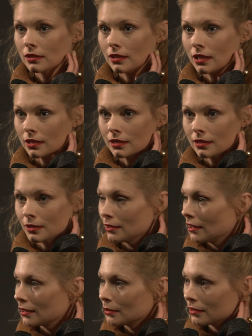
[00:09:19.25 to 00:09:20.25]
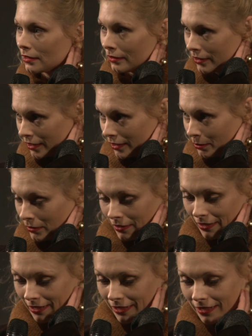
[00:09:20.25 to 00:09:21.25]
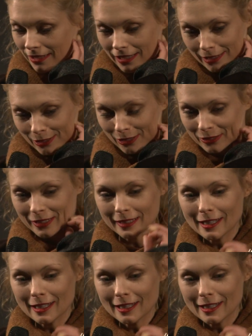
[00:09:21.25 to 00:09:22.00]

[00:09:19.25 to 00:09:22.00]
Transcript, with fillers: Like, what the fuck's happening here? I don't know.